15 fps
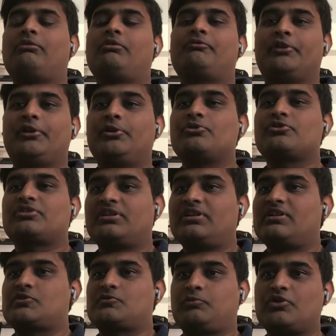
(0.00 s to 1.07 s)
You have a
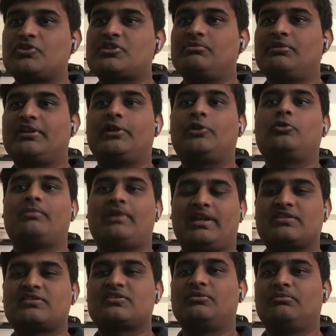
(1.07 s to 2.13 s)
fiduciary responsibility to
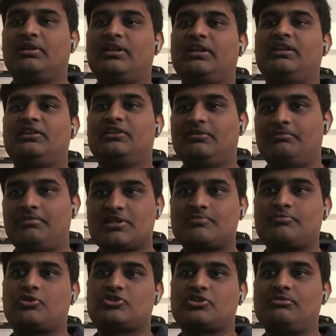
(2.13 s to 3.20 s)
manage the money in the
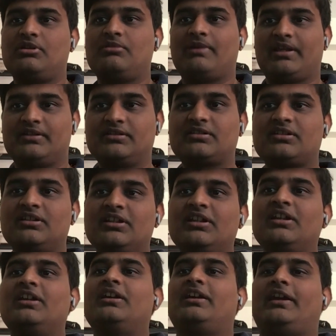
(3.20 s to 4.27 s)
best possible manner.
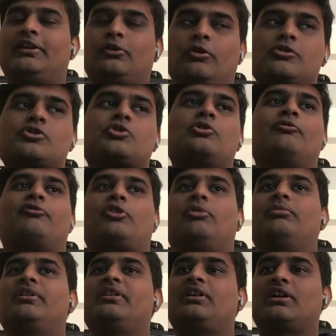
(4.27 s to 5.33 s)
And also
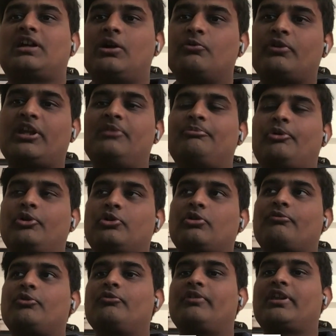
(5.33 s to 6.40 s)
from an accounting
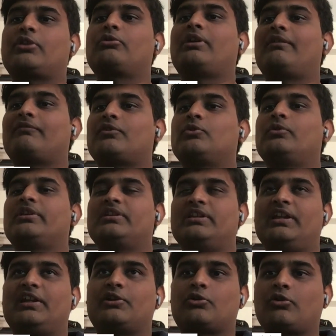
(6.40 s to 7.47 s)
point of view, where you have to,
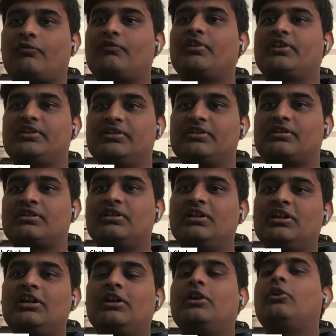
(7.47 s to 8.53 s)
at the end of the year
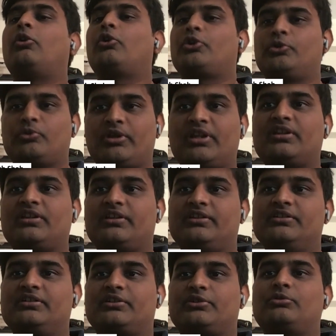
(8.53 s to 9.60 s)
or during the
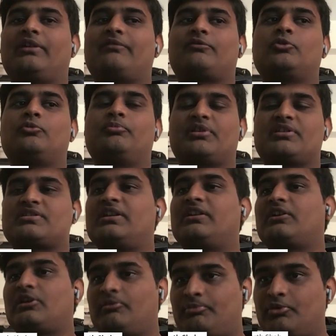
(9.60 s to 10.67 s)
year, you have to
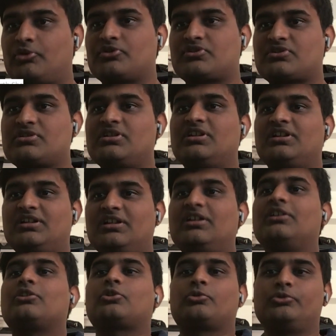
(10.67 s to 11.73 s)
present reports
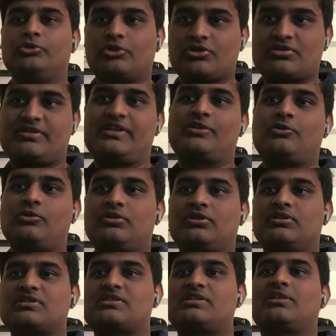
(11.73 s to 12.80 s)
to your
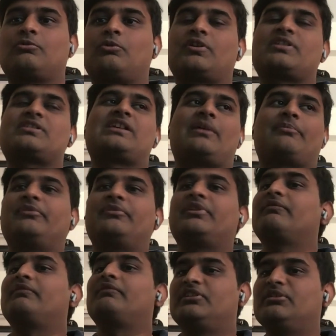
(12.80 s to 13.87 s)
stakeholders that what is
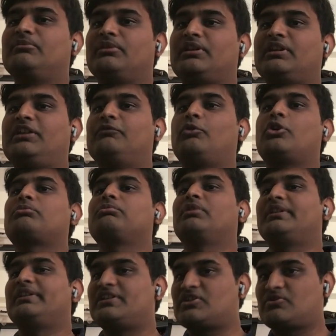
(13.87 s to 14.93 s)
happening with the money, what
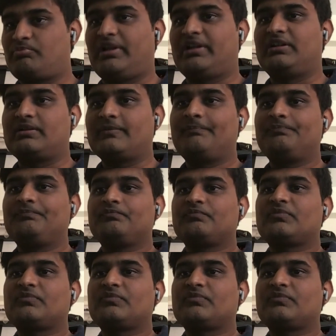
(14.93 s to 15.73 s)
money is spent.